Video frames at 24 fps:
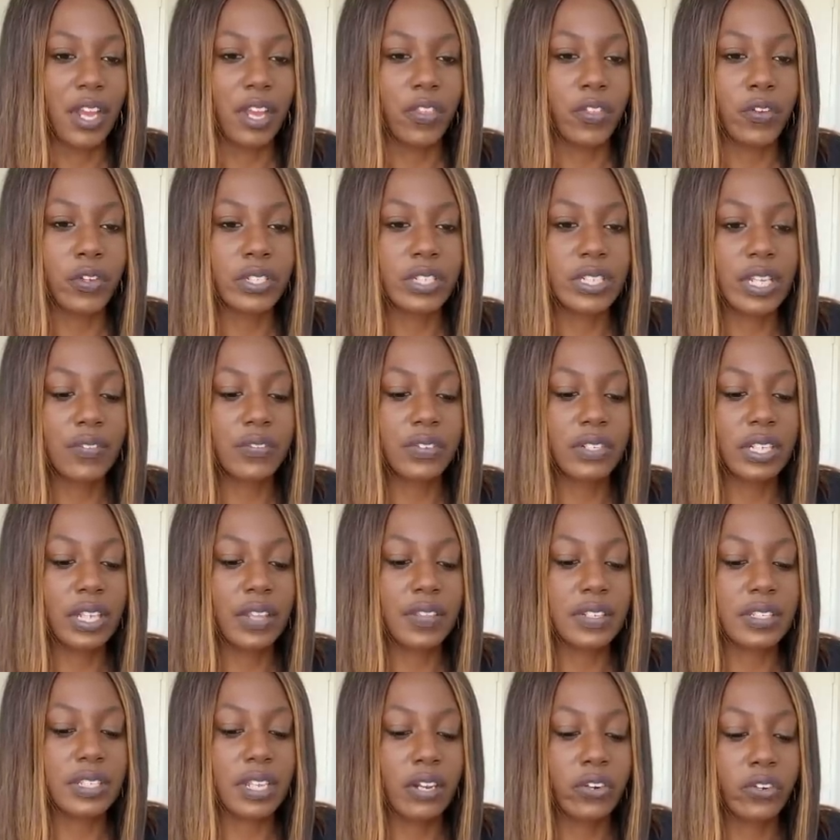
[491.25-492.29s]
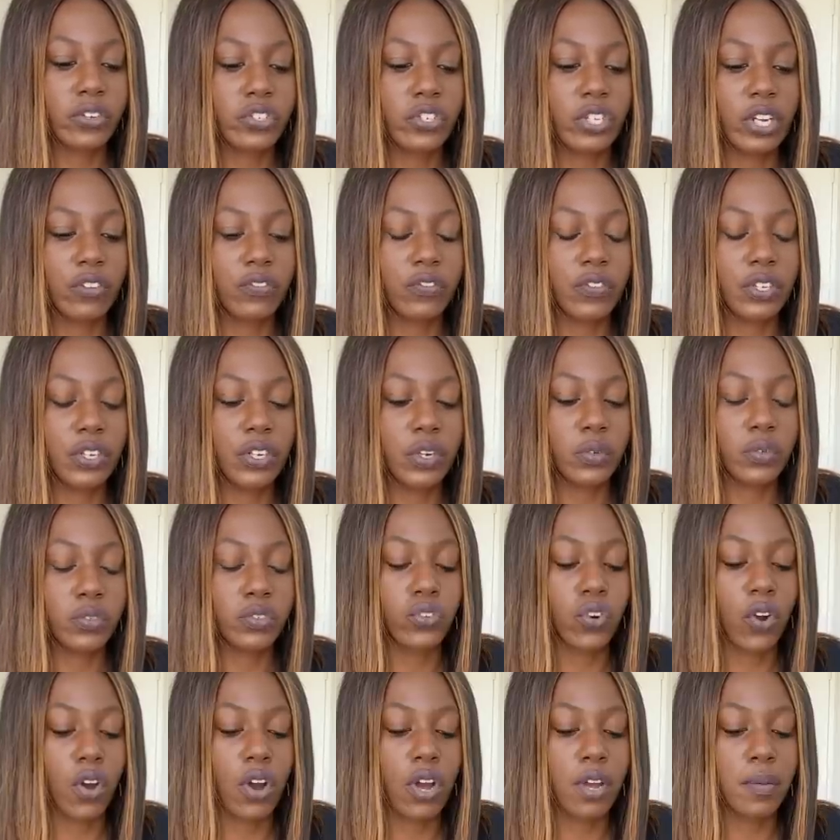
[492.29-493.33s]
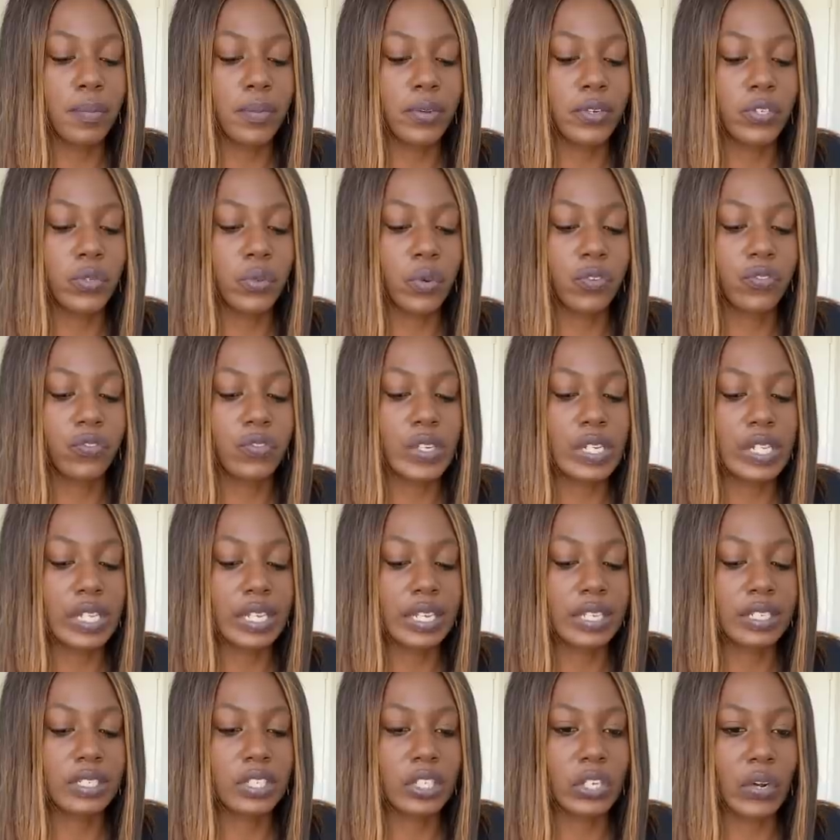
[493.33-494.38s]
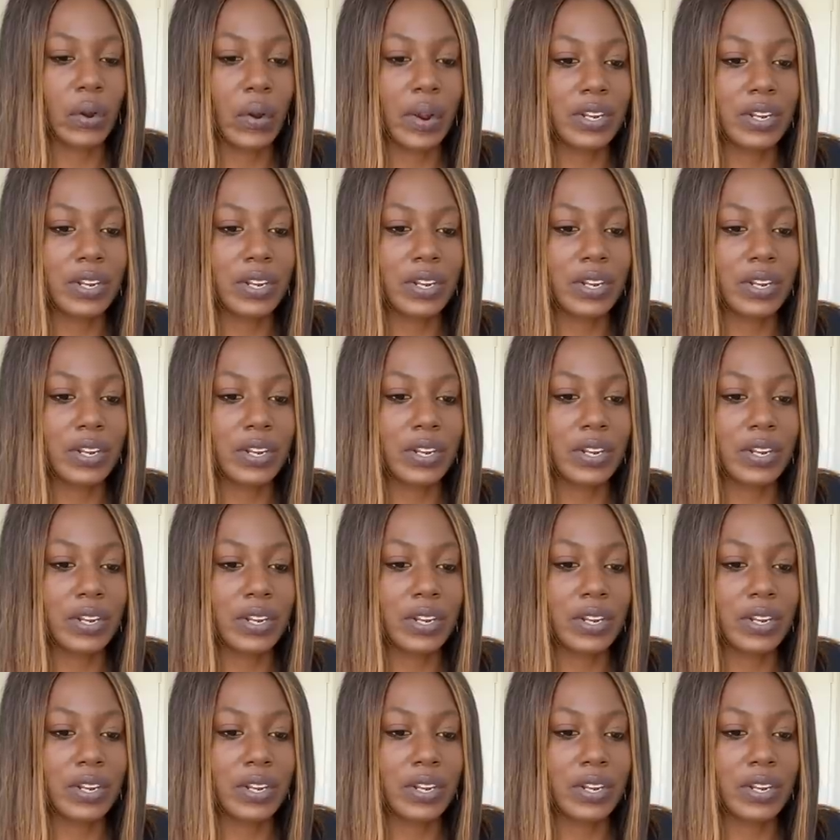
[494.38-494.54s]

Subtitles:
There's definitely this energy of, you know, strong mutual feelings here.